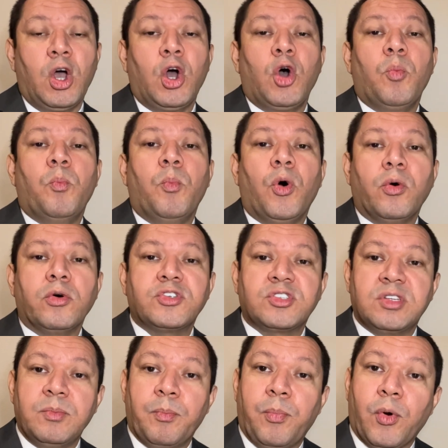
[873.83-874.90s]

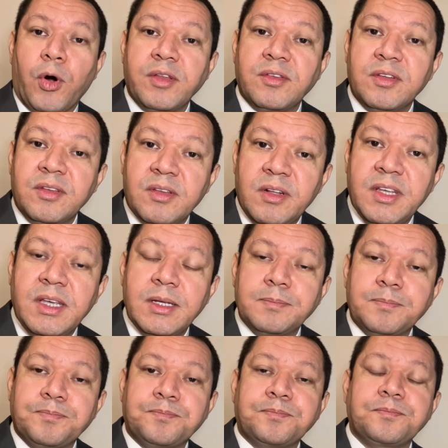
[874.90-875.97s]
Most importantly,